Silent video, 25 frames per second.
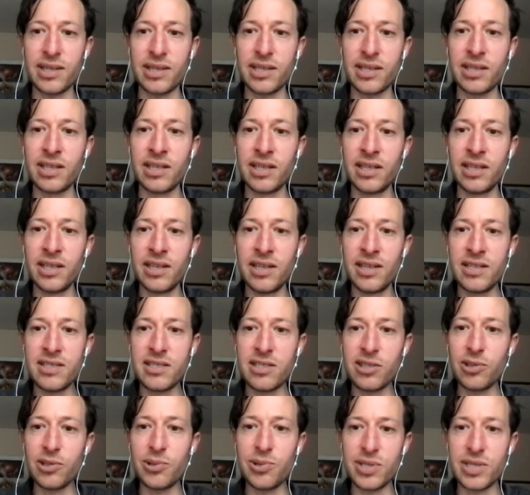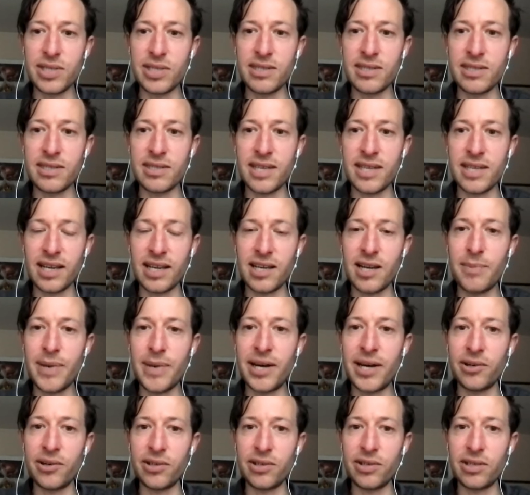the solutions that come
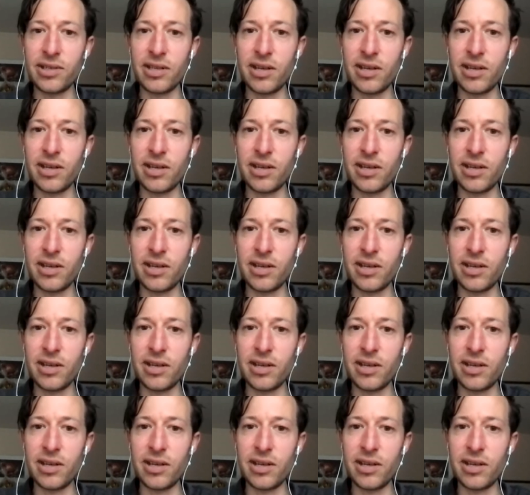out